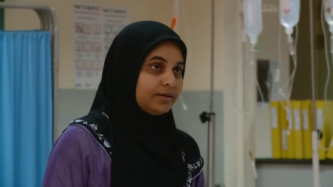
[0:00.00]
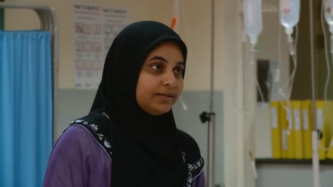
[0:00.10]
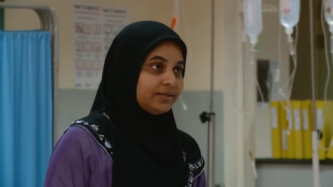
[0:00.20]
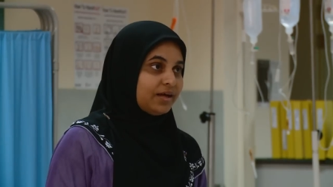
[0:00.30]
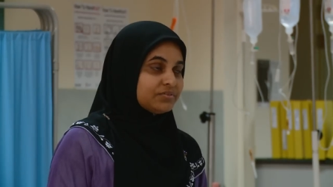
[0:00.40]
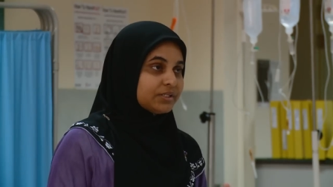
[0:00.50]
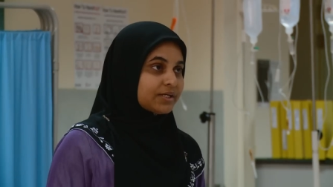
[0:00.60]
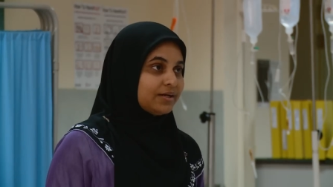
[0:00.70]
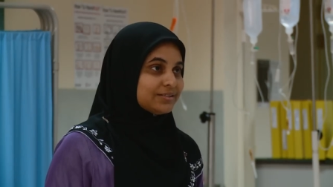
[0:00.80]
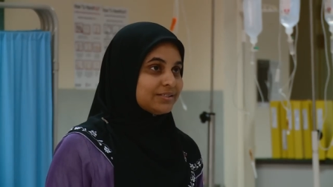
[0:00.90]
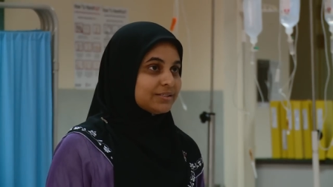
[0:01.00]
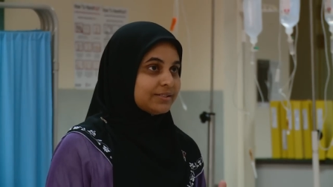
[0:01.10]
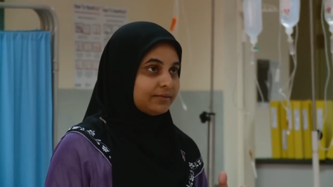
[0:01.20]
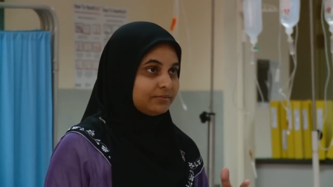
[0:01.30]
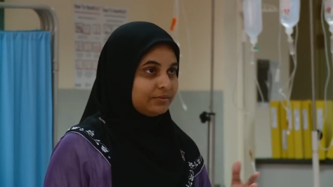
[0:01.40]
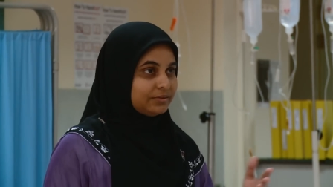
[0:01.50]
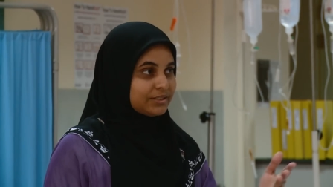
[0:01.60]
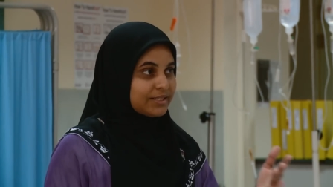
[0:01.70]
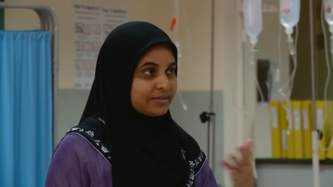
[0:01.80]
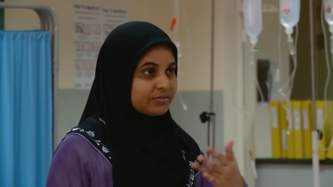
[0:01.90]
In our culture, that
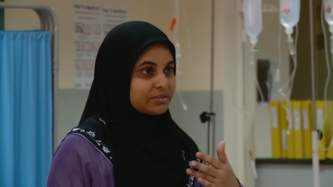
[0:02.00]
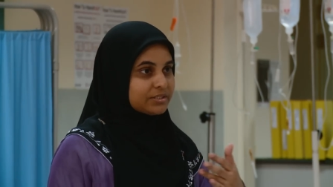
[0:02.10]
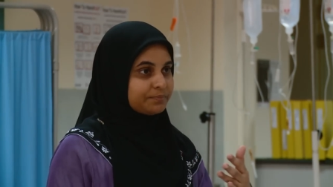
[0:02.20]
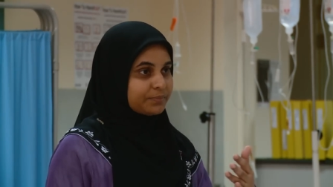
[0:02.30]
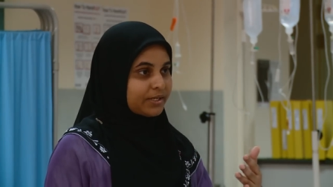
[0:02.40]
relationship